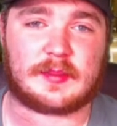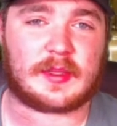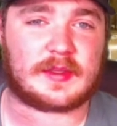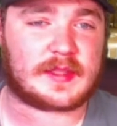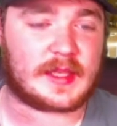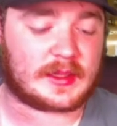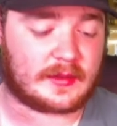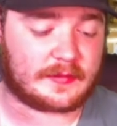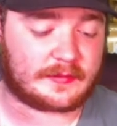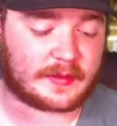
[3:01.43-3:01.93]
I'm going
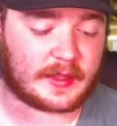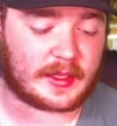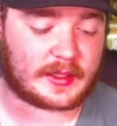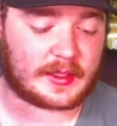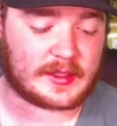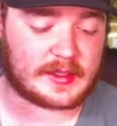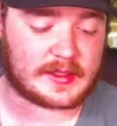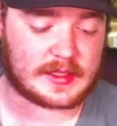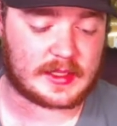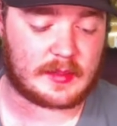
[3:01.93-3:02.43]
to take the
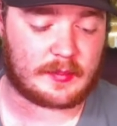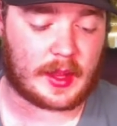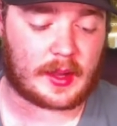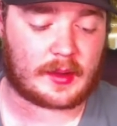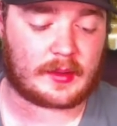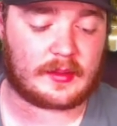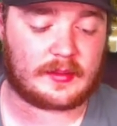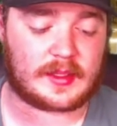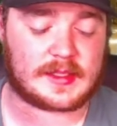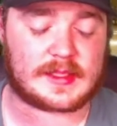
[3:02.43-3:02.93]
Vikings in the
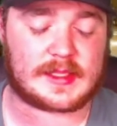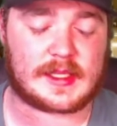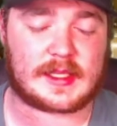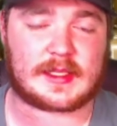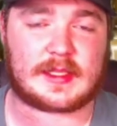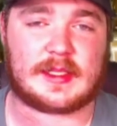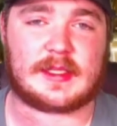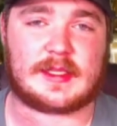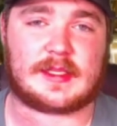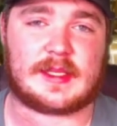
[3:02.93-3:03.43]
battle of the
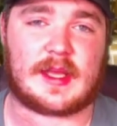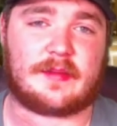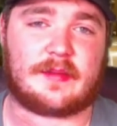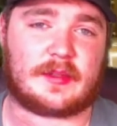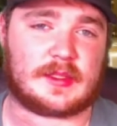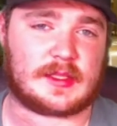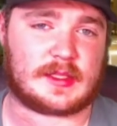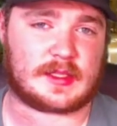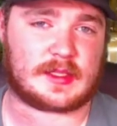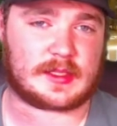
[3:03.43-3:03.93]
six and
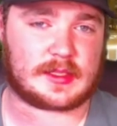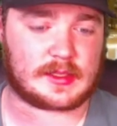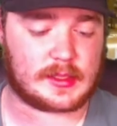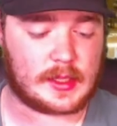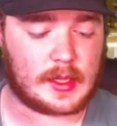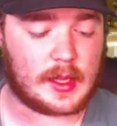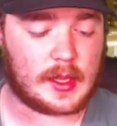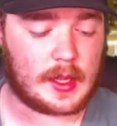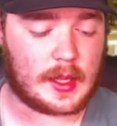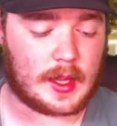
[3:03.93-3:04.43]
sevens
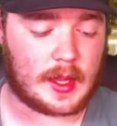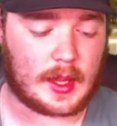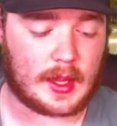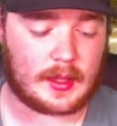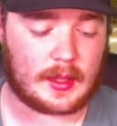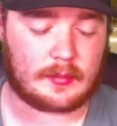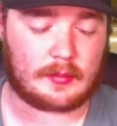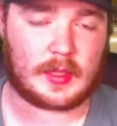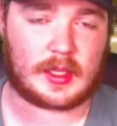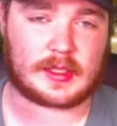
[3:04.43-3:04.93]

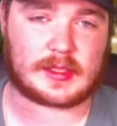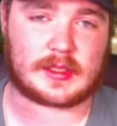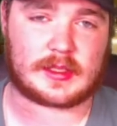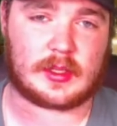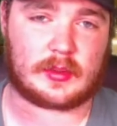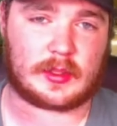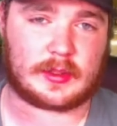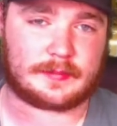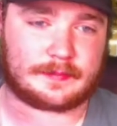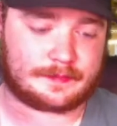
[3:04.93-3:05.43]
in
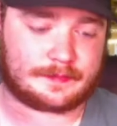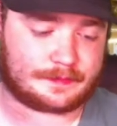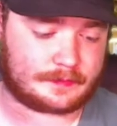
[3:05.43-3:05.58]
Minnesota.